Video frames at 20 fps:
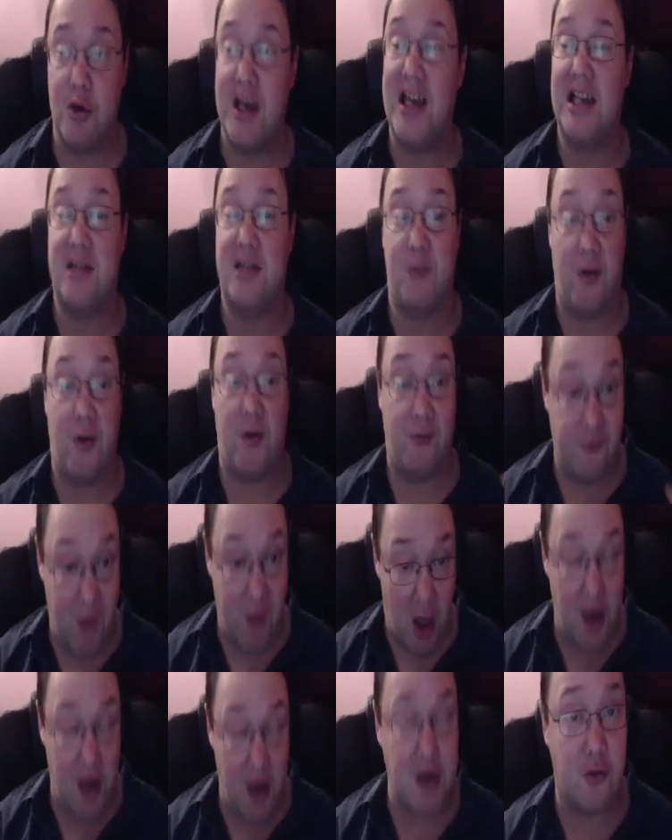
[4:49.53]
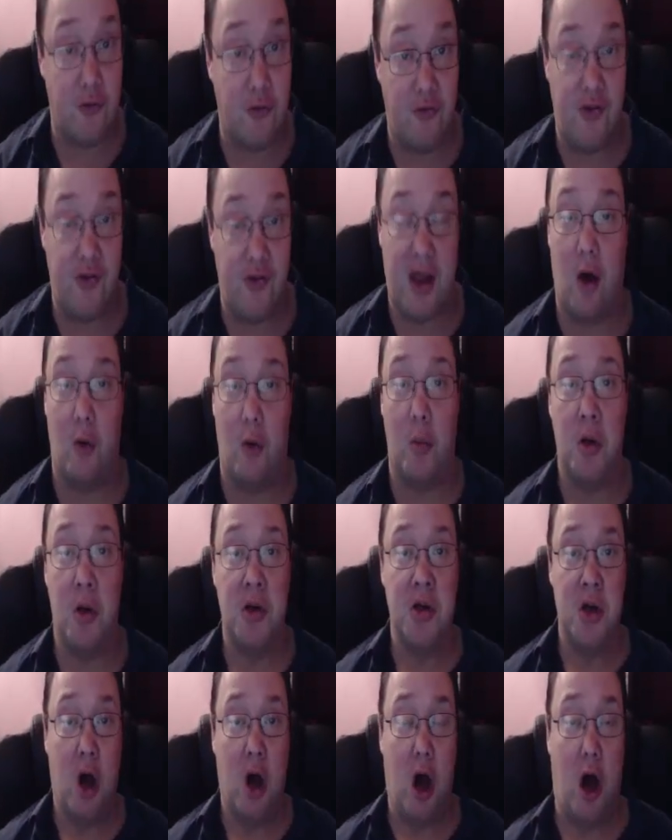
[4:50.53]
It's the final film
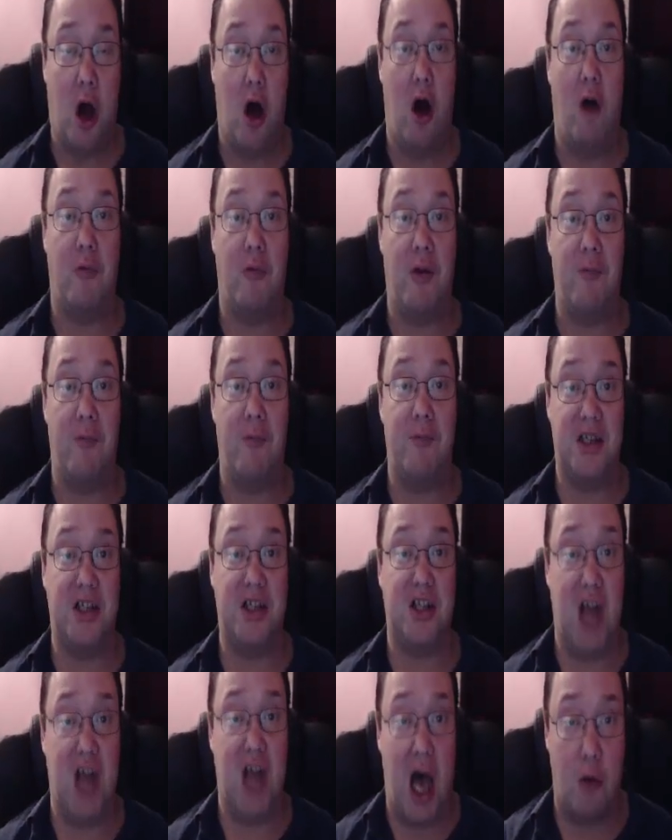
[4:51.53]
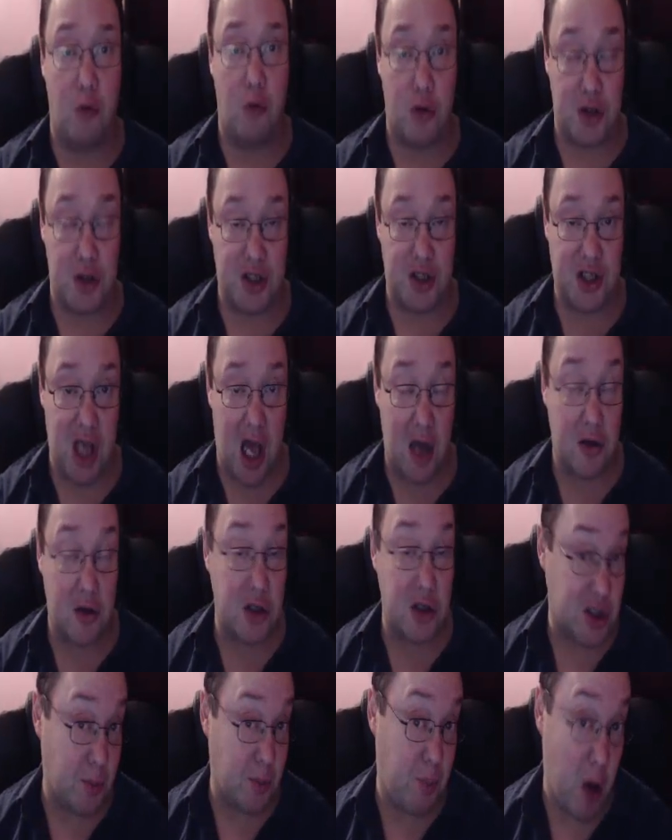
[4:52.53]
of the Star Wars saga,
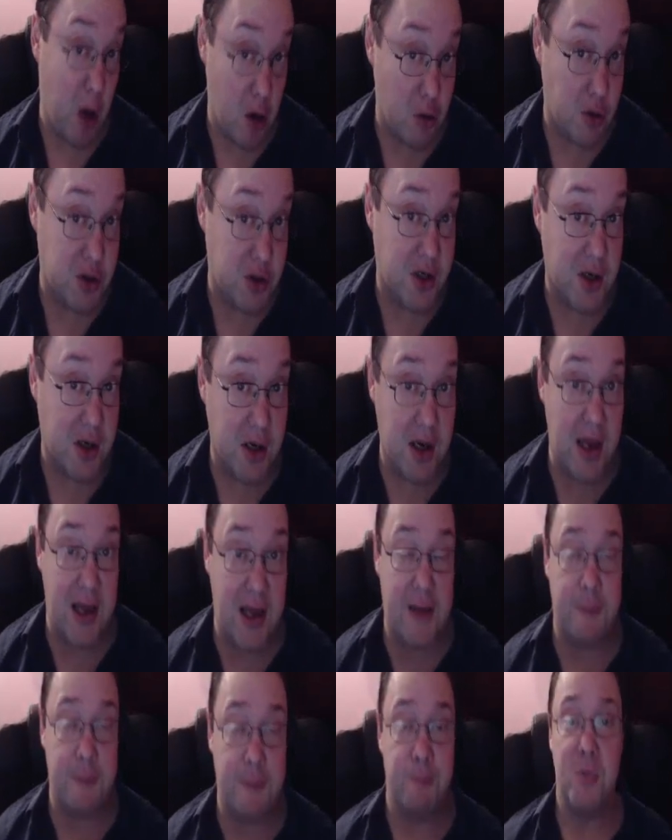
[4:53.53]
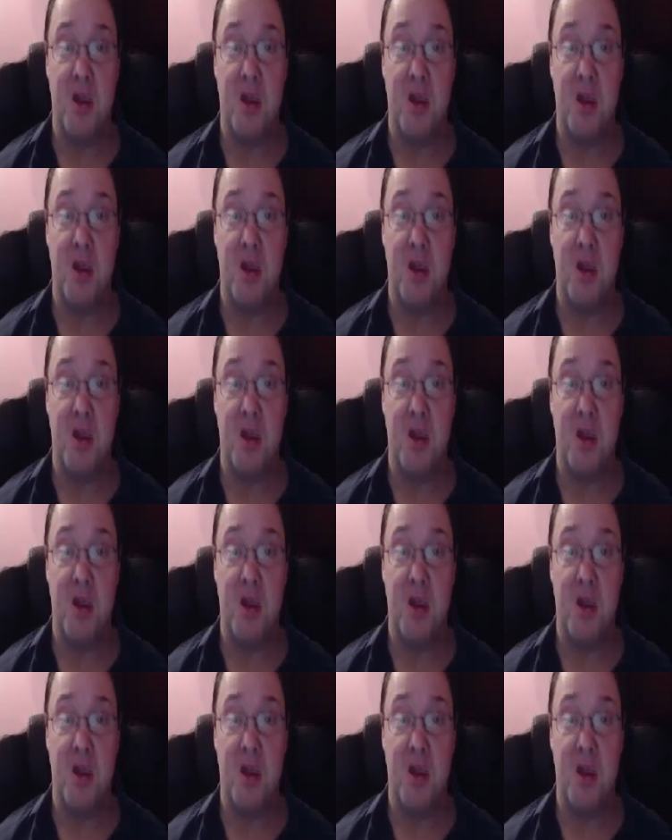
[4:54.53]
supposedly.